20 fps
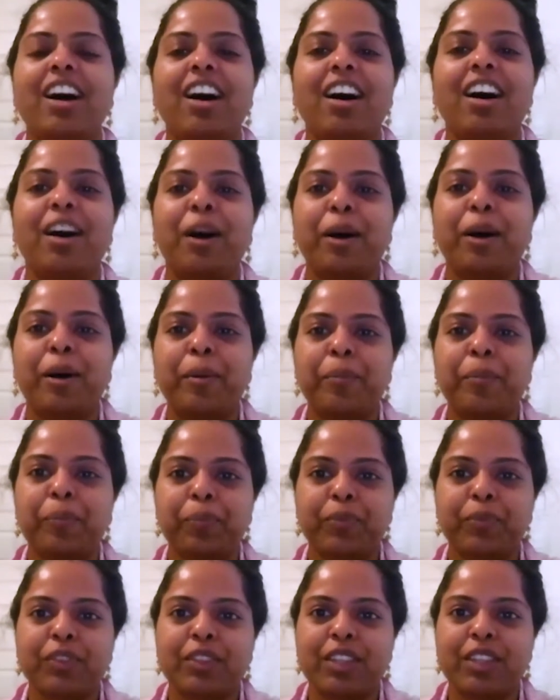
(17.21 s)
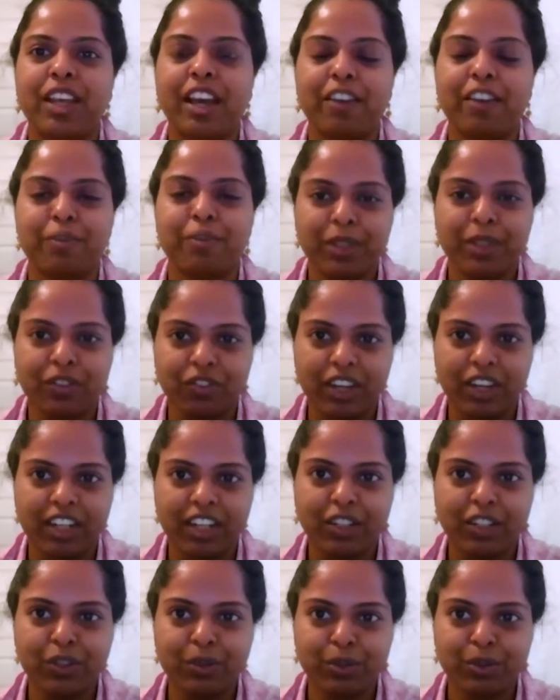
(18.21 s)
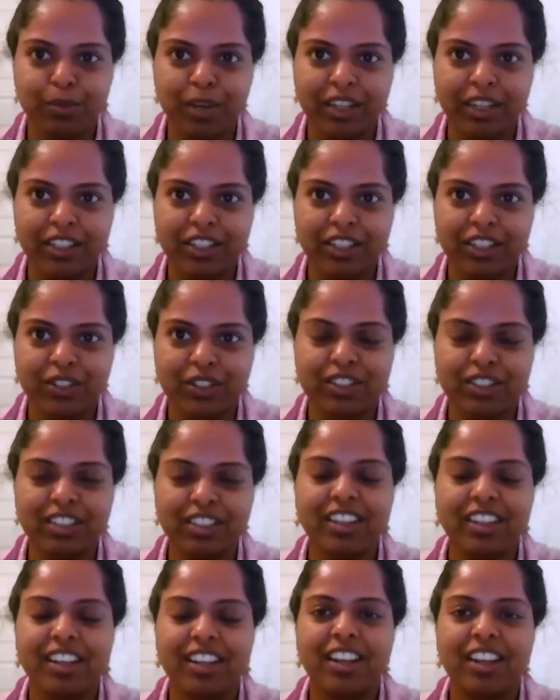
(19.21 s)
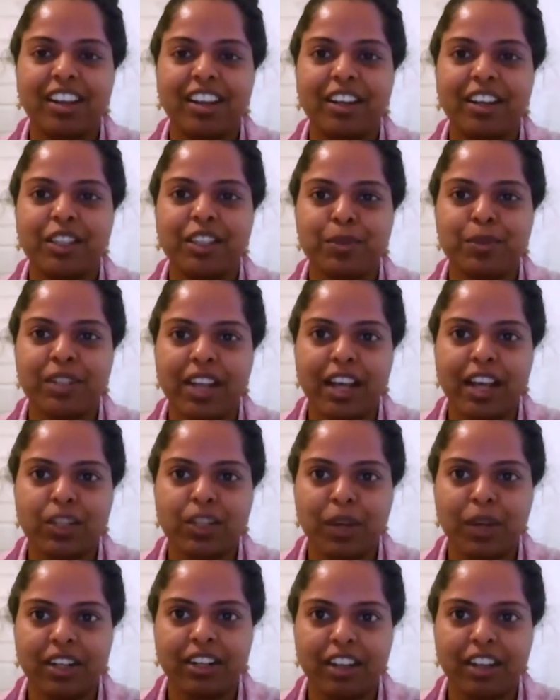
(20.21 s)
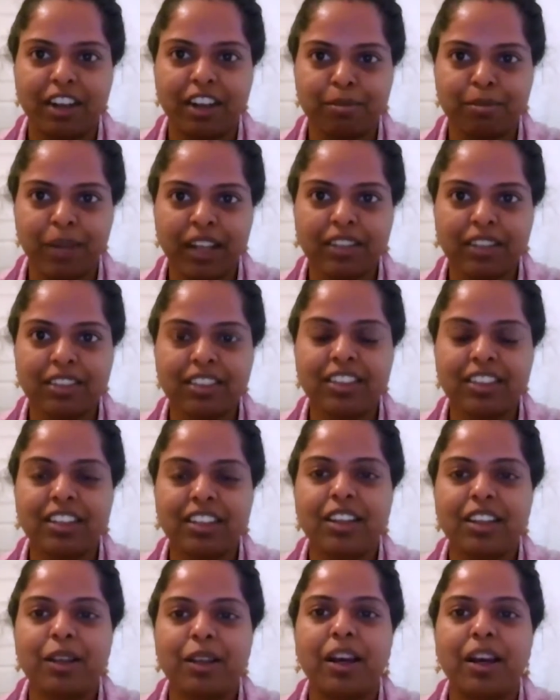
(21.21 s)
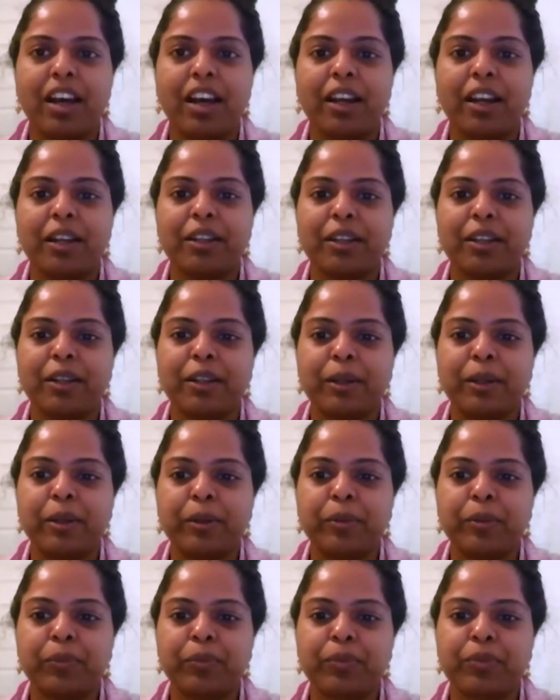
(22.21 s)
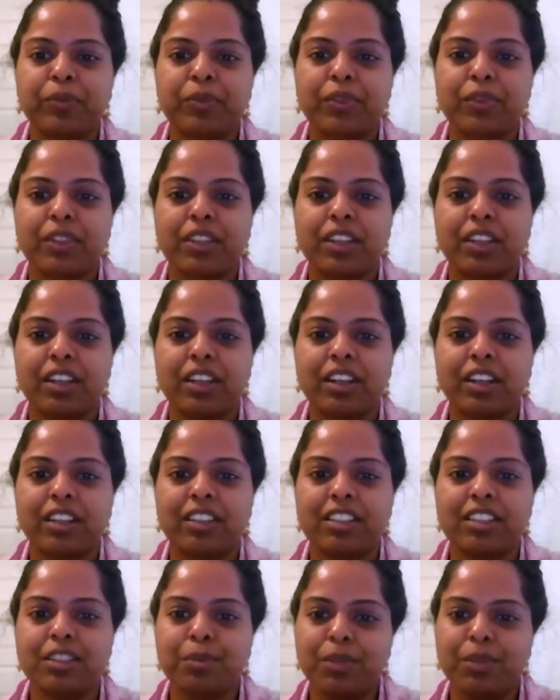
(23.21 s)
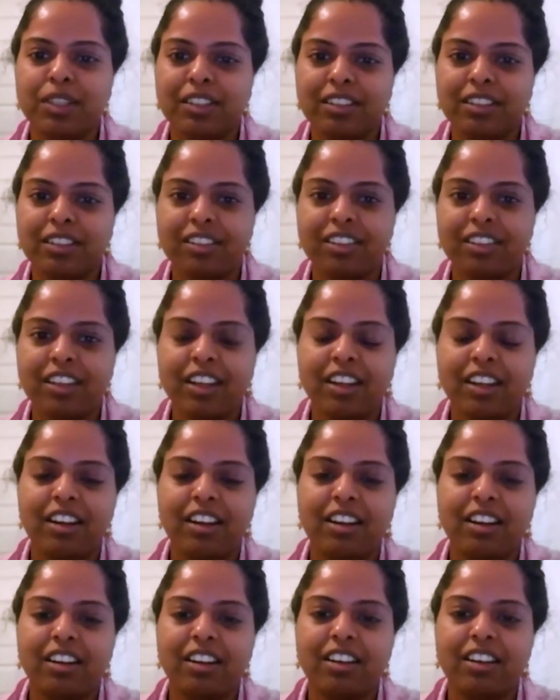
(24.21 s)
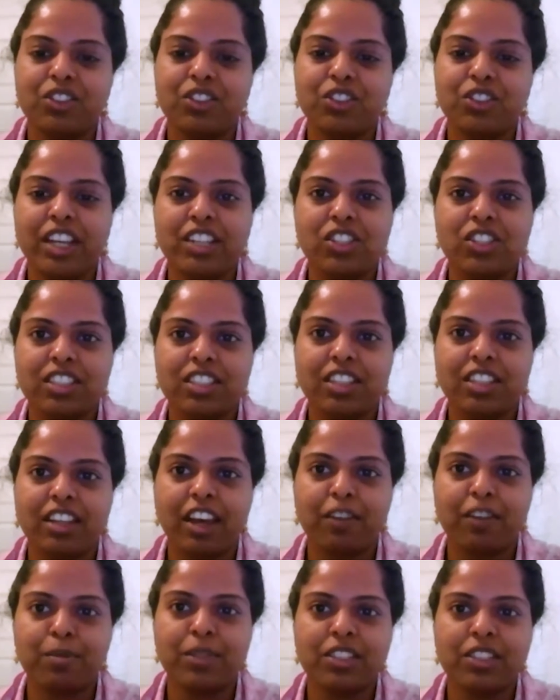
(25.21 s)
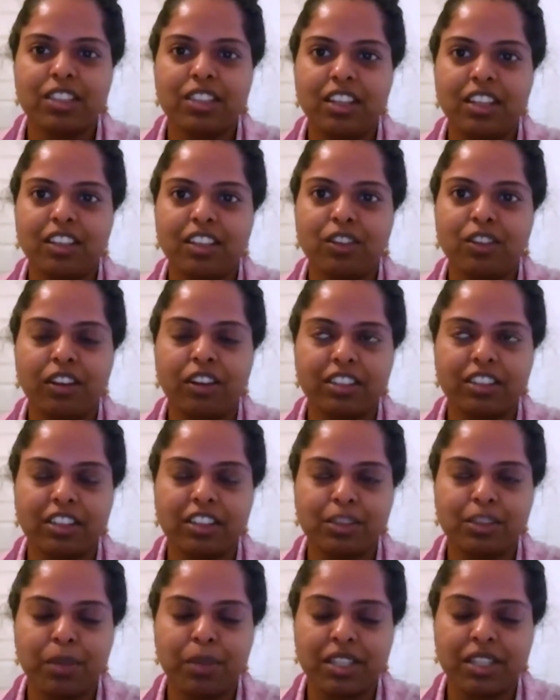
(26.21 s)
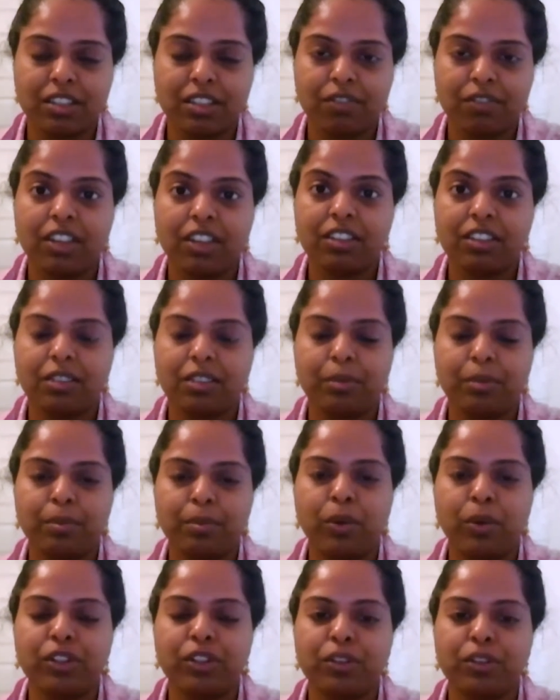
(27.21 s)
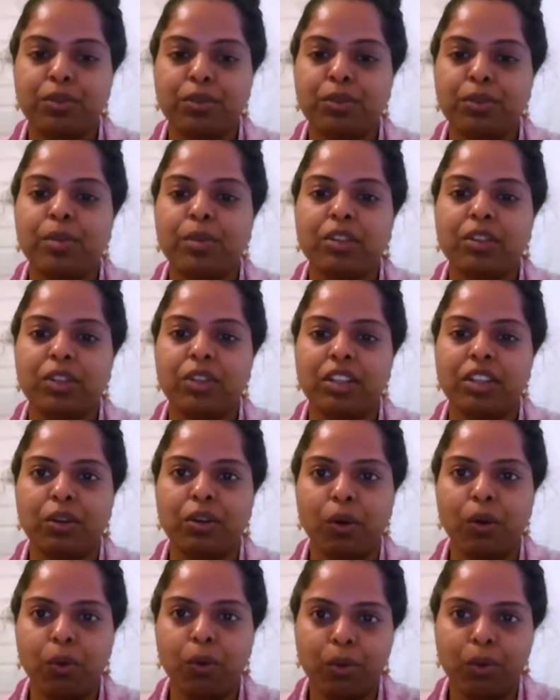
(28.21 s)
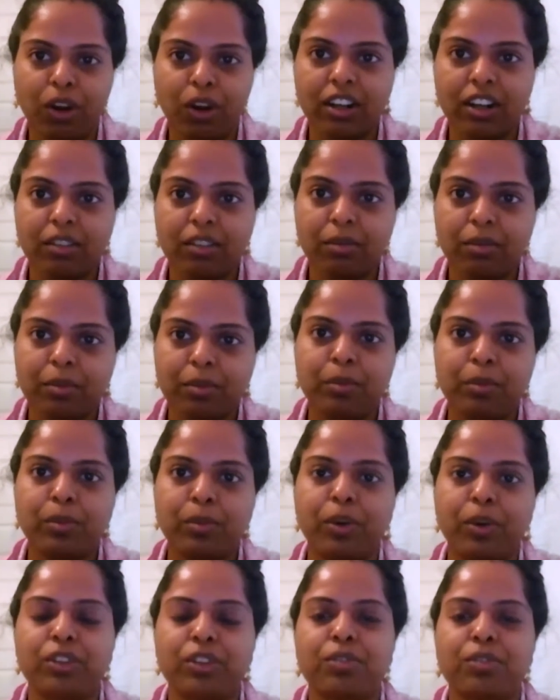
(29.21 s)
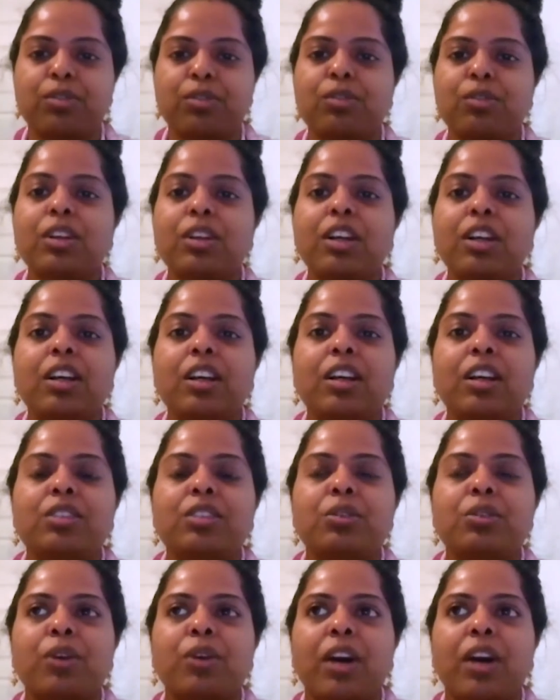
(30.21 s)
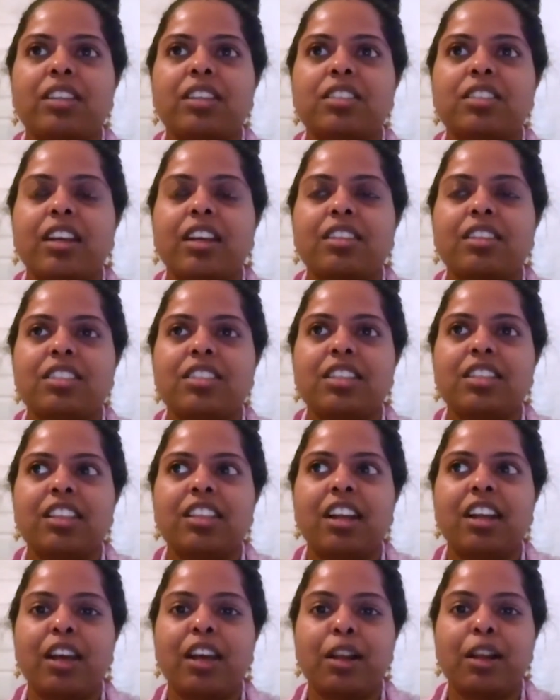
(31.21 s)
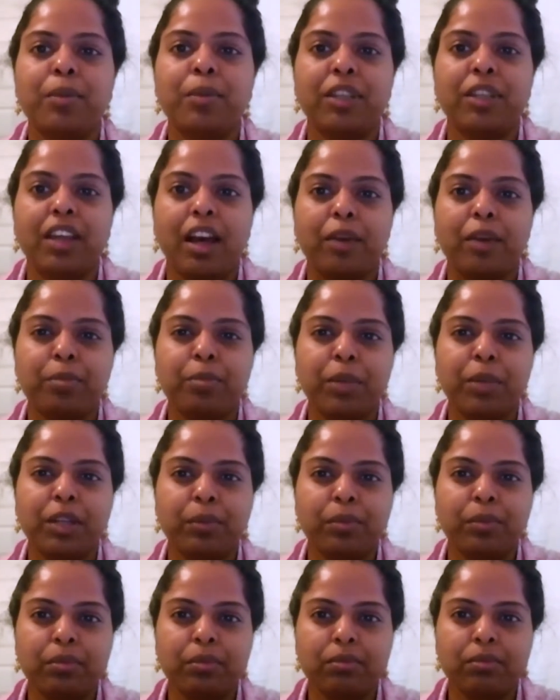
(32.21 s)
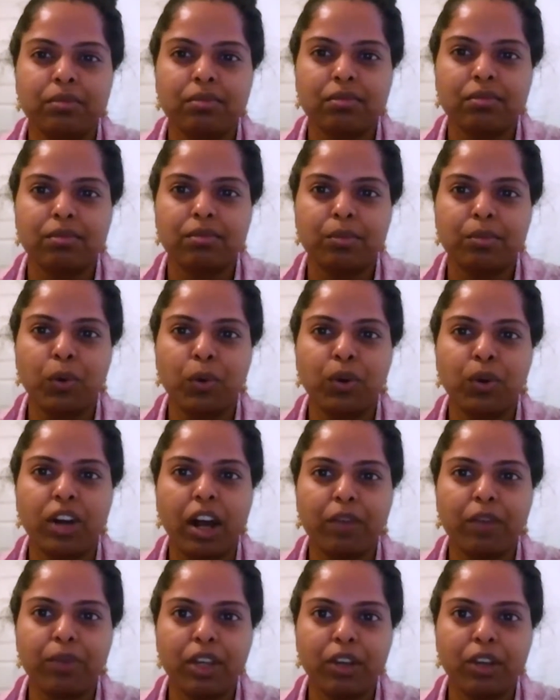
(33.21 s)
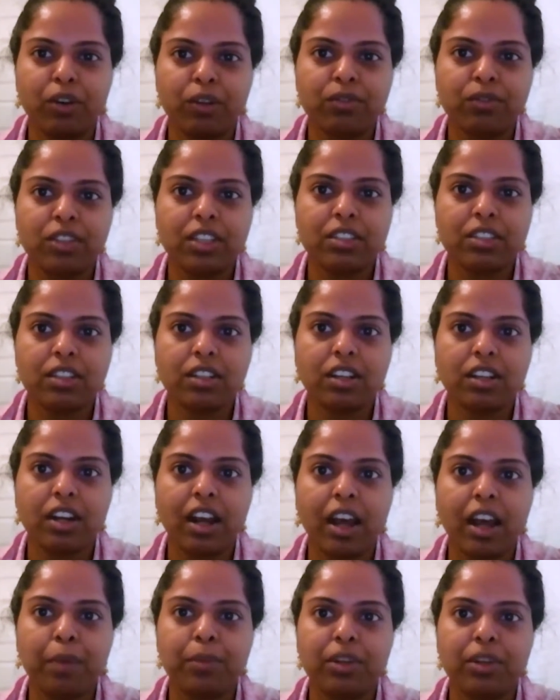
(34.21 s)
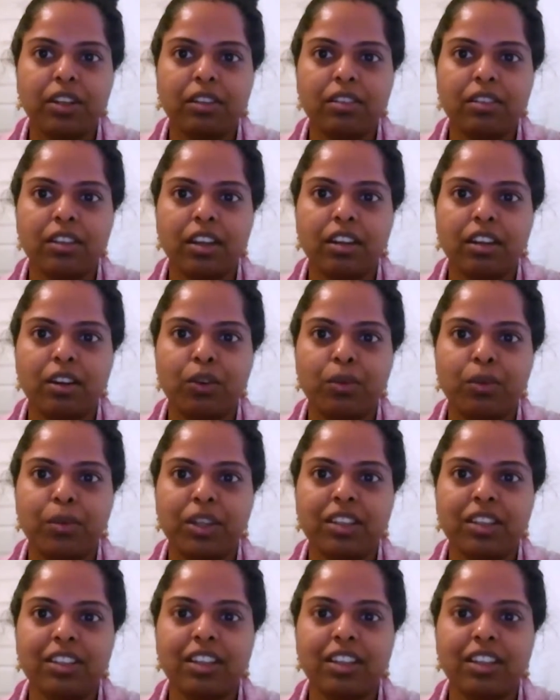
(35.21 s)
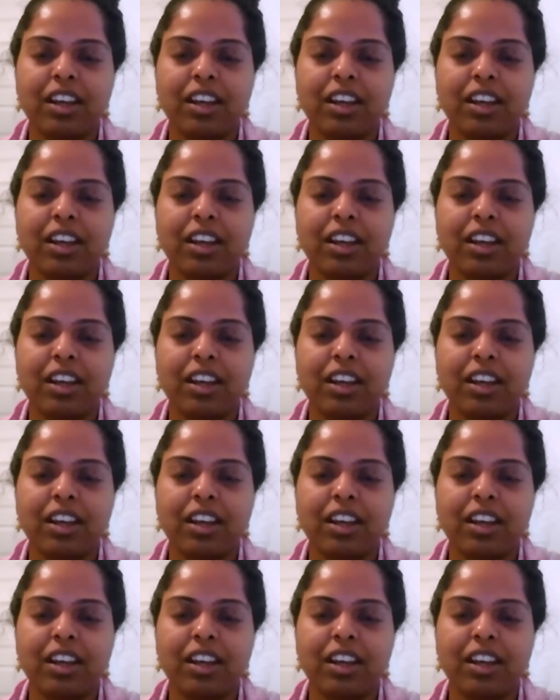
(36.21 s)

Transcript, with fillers: Um, I've been very new to meditation. Uh, it's been last one and a half month, and um, uh, there's been uh, changes that I've been seeing, not in a specific point of view, but in an overall point of view. So I can see that I'll be I've been more aware of things that are happening around me.